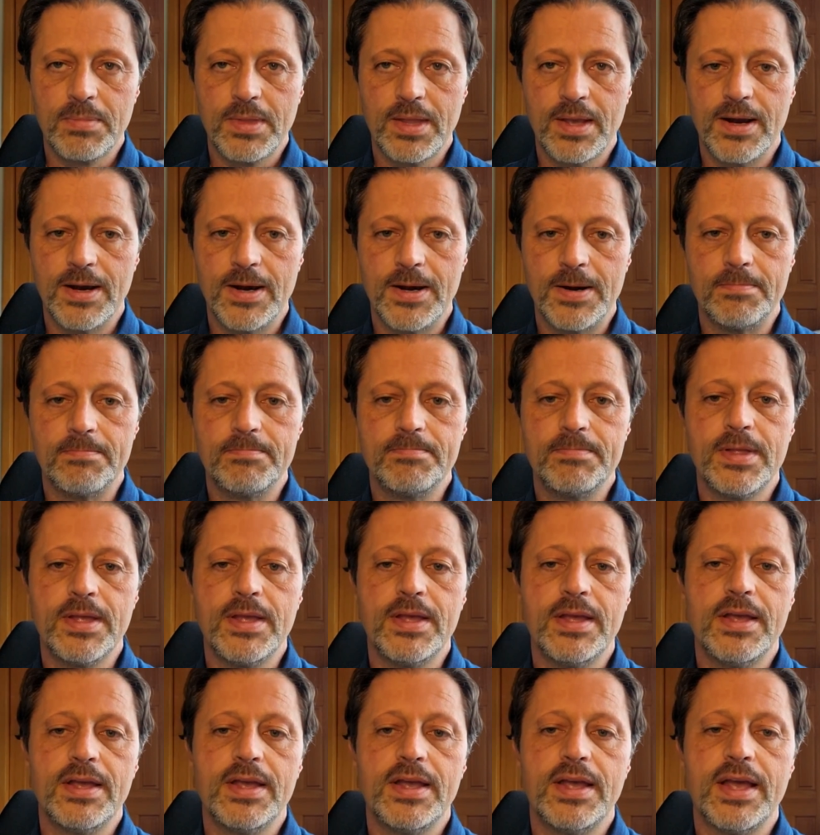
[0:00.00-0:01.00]
And,
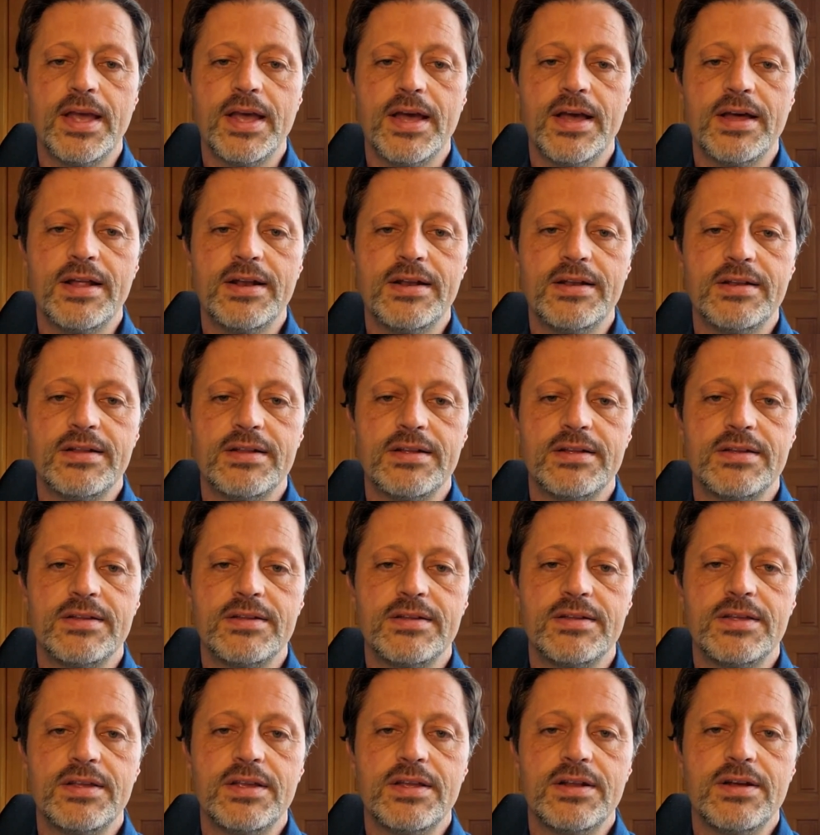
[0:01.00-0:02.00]

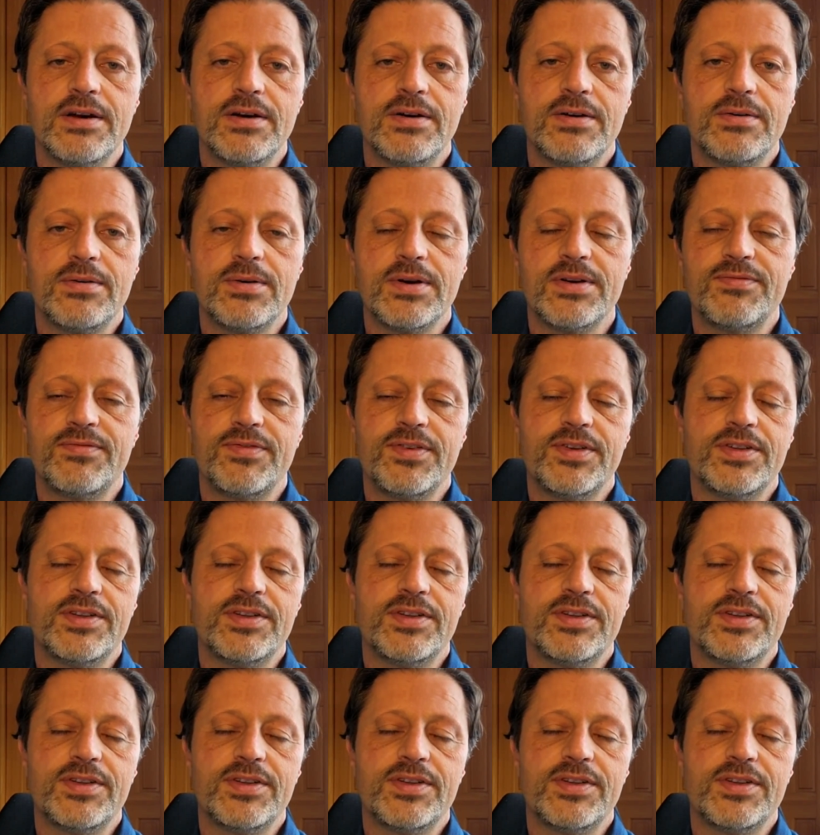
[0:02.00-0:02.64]
if